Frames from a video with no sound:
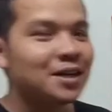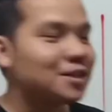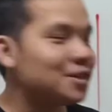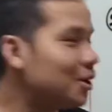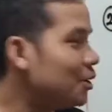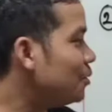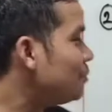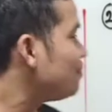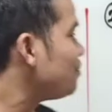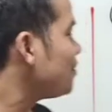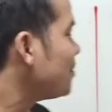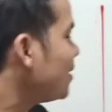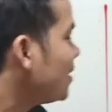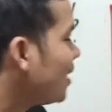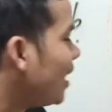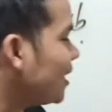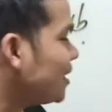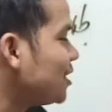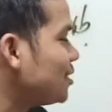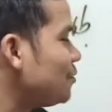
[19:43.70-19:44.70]
so
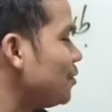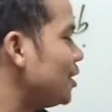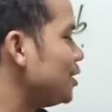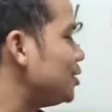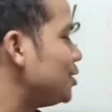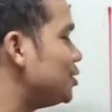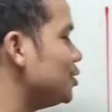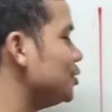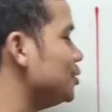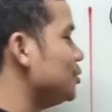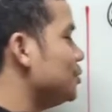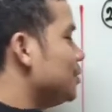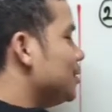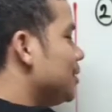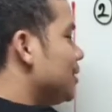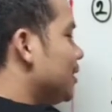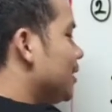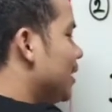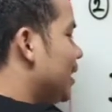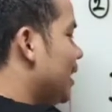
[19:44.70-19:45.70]
I just want
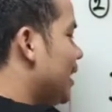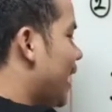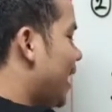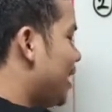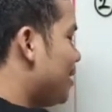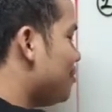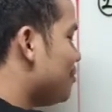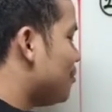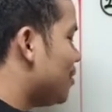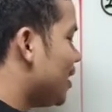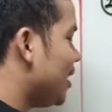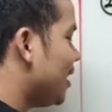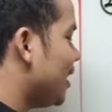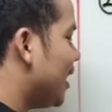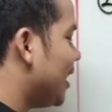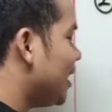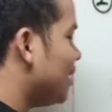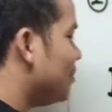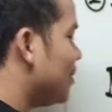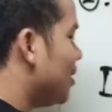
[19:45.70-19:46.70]
to let everyone
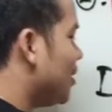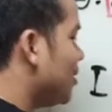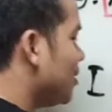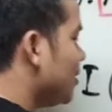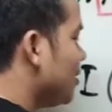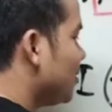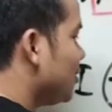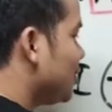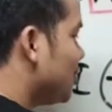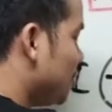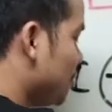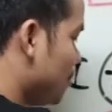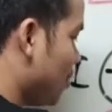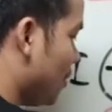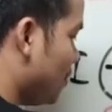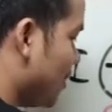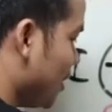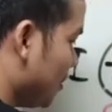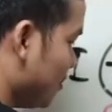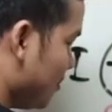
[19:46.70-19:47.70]
learn about two
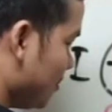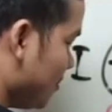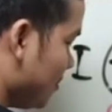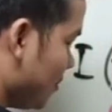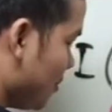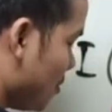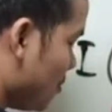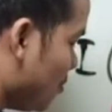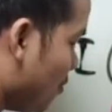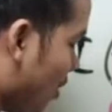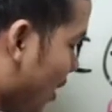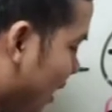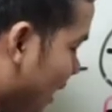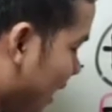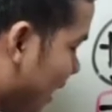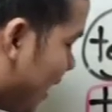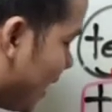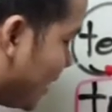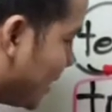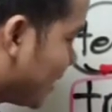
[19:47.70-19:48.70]
of them.
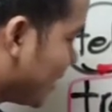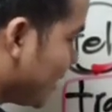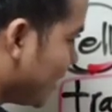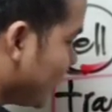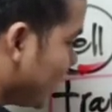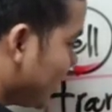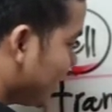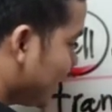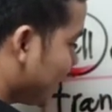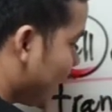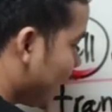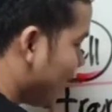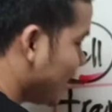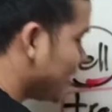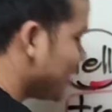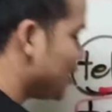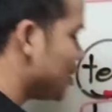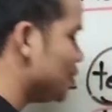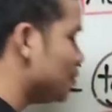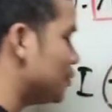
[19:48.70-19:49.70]
What is
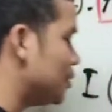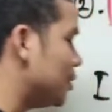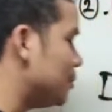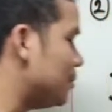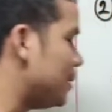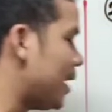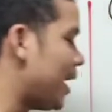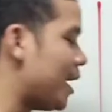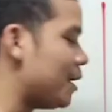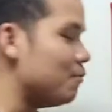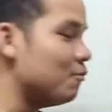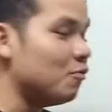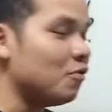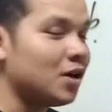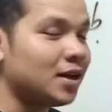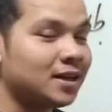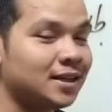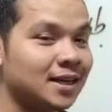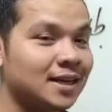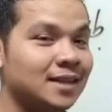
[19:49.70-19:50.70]
transitive verb, and
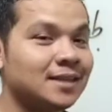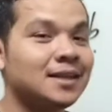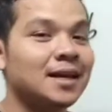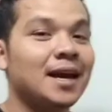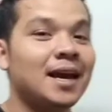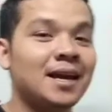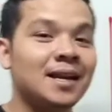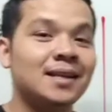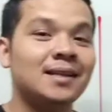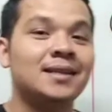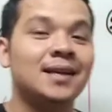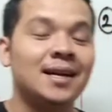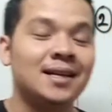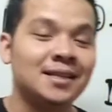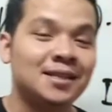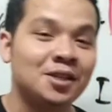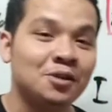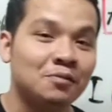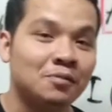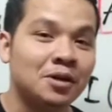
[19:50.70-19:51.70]
what is
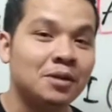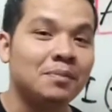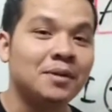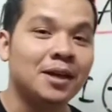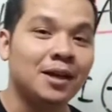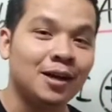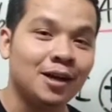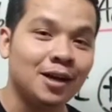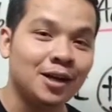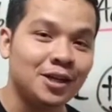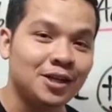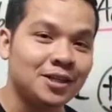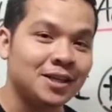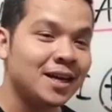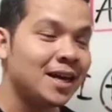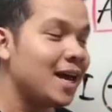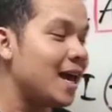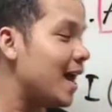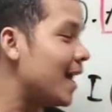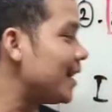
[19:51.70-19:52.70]
intransitive verb in English,
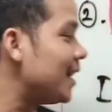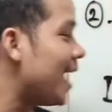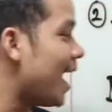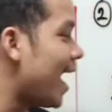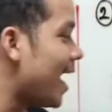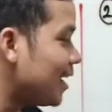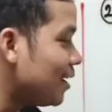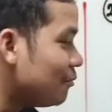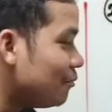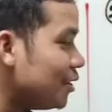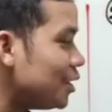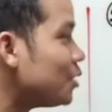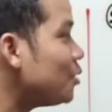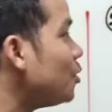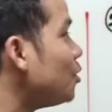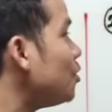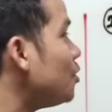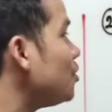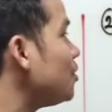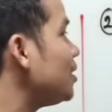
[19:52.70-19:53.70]
that we
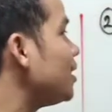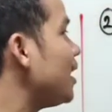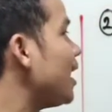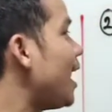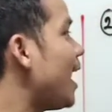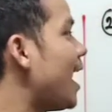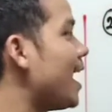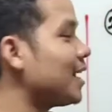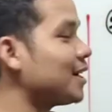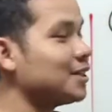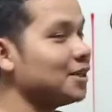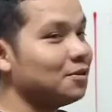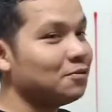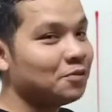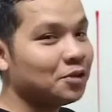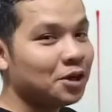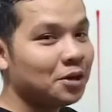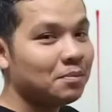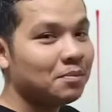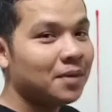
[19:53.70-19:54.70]
call action
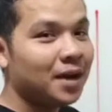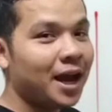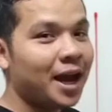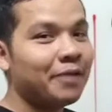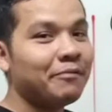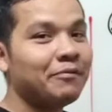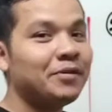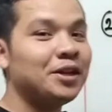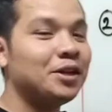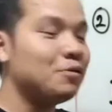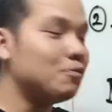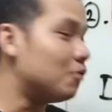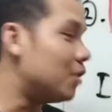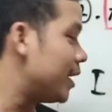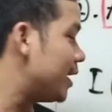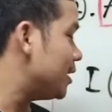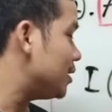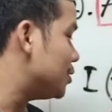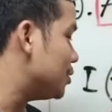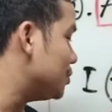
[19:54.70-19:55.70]
verb, and we
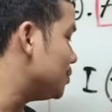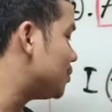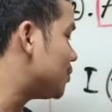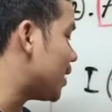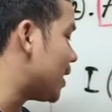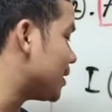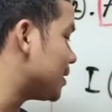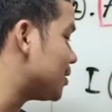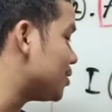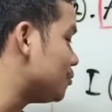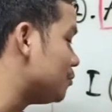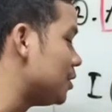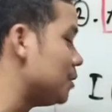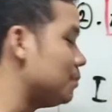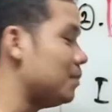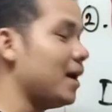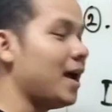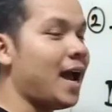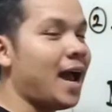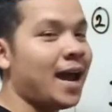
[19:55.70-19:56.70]
divide into transitive
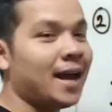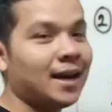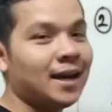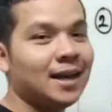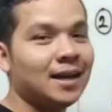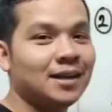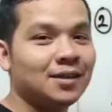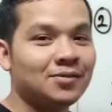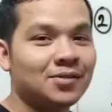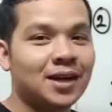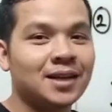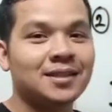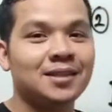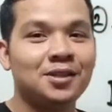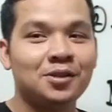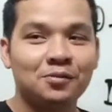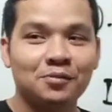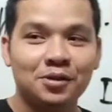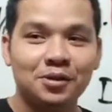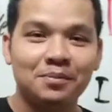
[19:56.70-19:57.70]
verb and
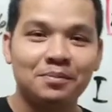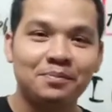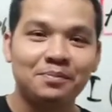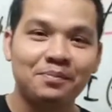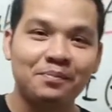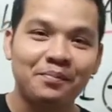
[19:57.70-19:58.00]
intransitive verb.